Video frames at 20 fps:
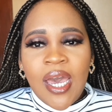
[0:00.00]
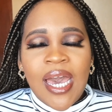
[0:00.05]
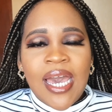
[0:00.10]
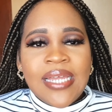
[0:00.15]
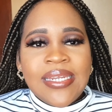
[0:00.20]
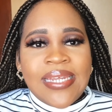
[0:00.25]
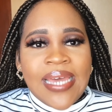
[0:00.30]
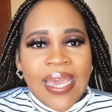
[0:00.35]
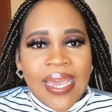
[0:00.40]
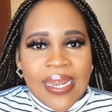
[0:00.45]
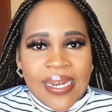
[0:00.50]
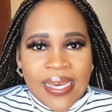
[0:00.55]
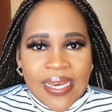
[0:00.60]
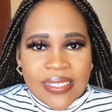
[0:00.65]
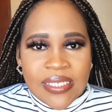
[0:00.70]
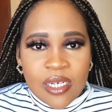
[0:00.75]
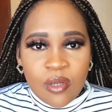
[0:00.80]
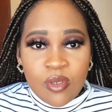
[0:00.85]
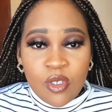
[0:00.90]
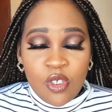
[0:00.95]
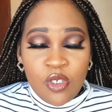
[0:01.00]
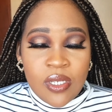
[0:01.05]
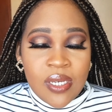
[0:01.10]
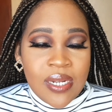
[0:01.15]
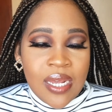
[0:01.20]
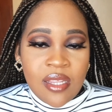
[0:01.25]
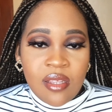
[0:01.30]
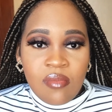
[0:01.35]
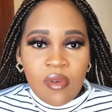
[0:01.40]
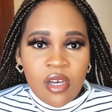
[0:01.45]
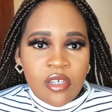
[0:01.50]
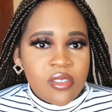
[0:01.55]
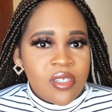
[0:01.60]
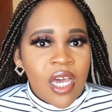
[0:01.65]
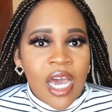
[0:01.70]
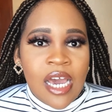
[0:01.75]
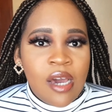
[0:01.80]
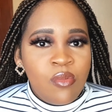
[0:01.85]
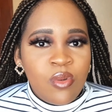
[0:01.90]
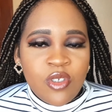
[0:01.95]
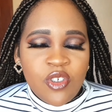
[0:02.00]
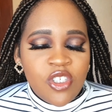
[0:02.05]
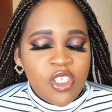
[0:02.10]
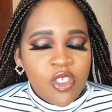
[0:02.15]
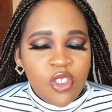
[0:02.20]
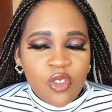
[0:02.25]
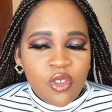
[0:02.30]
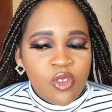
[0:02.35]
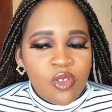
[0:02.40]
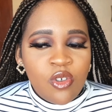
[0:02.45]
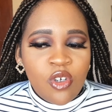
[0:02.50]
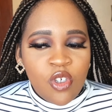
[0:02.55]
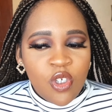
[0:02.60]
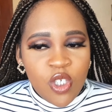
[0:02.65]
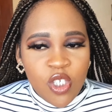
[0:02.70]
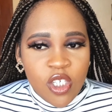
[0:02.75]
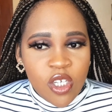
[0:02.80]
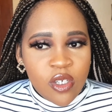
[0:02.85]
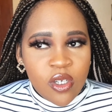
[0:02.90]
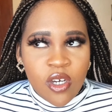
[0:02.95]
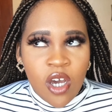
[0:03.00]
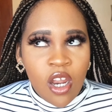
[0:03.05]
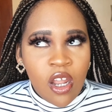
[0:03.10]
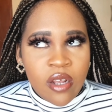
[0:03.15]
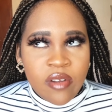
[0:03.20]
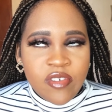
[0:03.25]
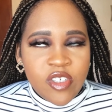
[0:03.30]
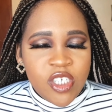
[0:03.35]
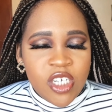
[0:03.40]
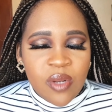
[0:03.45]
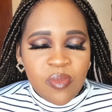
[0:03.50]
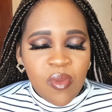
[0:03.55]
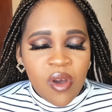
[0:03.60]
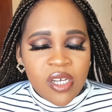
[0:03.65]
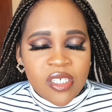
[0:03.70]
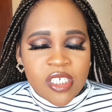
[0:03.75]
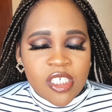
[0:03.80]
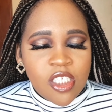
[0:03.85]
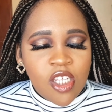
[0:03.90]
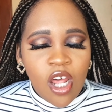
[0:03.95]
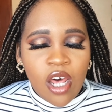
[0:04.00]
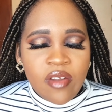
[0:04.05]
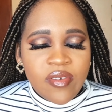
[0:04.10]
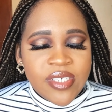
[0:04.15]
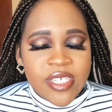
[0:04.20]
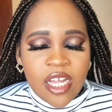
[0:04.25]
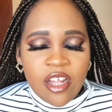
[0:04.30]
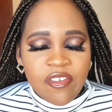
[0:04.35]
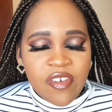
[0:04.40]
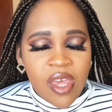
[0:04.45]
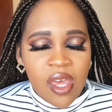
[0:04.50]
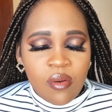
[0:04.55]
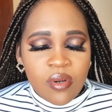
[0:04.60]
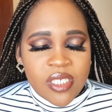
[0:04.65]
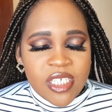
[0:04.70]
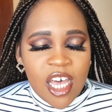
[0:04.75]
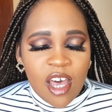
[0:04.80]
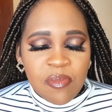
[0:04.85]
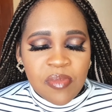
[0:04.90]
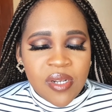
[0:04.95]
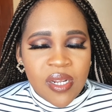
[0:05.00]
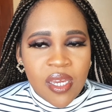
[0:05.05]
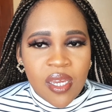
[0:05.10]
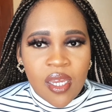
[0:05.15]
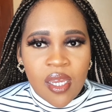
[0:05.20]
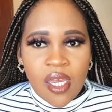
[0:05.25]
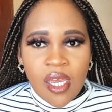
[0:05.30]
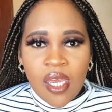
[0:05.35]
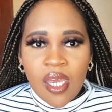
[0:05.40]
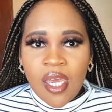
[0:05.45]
A day later, I was using another mask. I was just using a lot of sheet masks, a lot of self-care was happening.